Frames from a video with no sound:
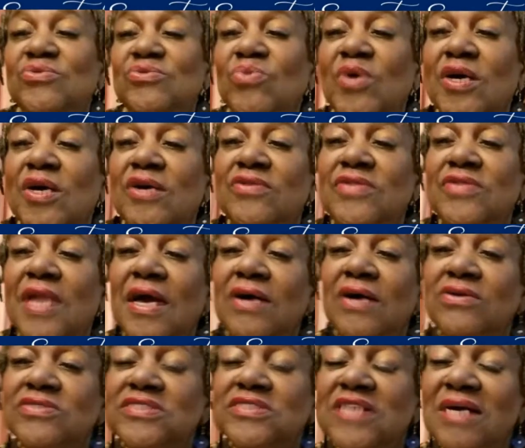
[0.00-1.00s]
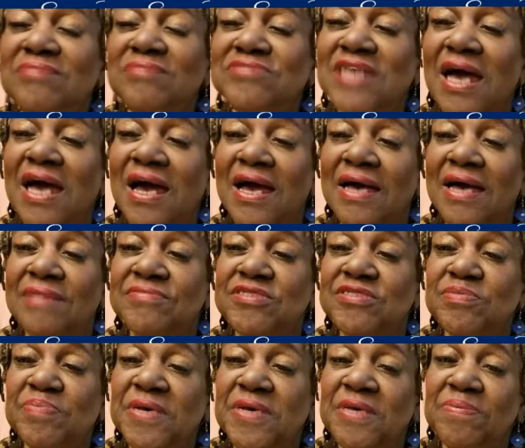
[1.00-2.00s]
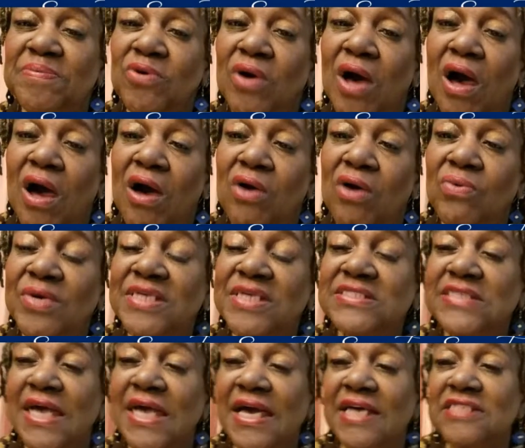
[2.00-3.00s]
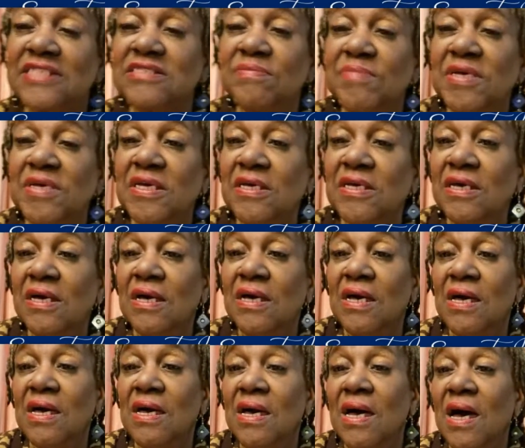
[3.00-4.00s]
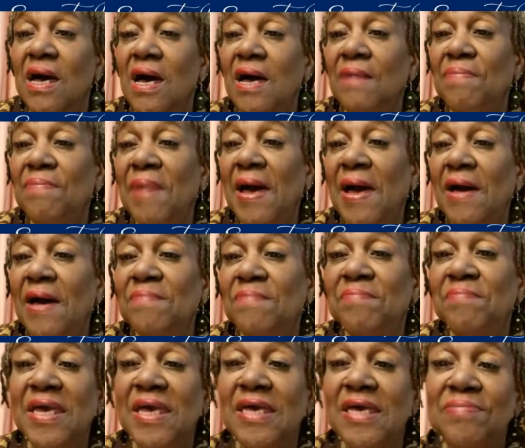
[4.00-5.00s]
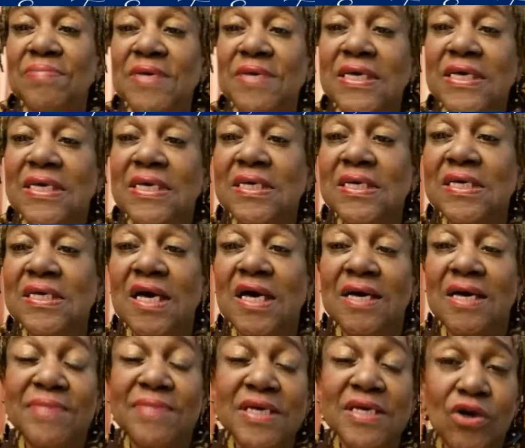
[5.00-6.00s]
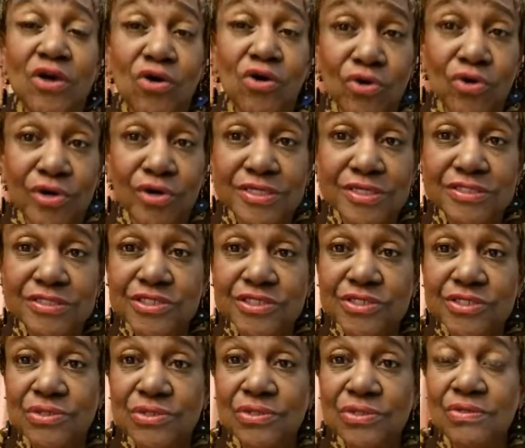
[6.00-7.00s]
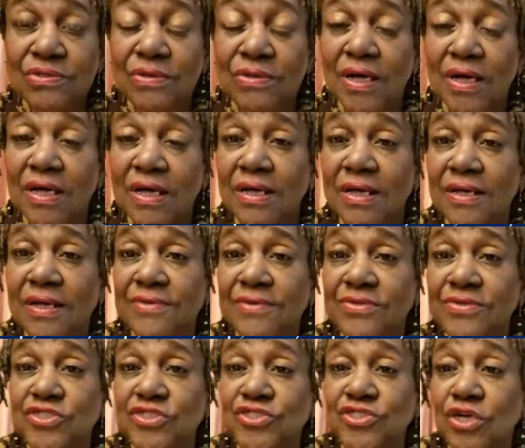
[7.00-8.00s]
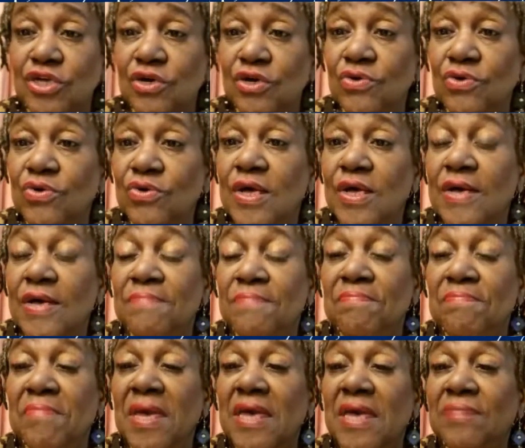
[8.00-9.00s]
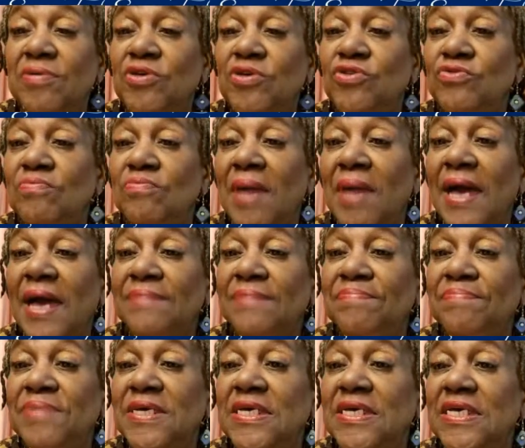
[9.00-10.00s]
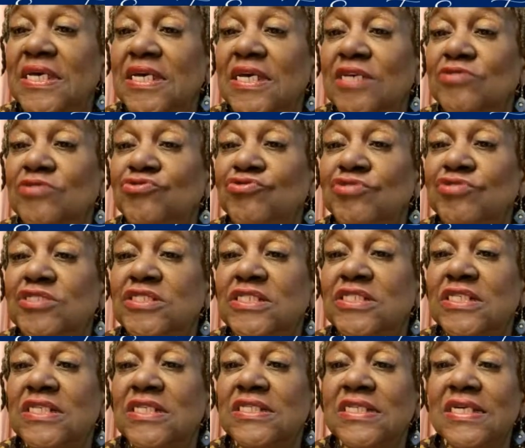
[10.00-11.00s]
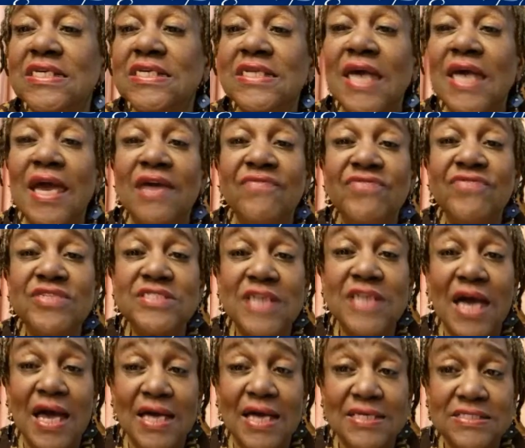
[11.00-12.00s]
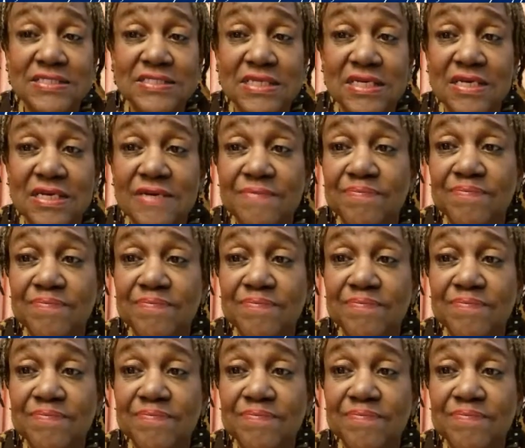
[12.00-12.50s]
well. Now, sometimes people always ask me about maybe coming on to the show. Maybe you might be interested in advertising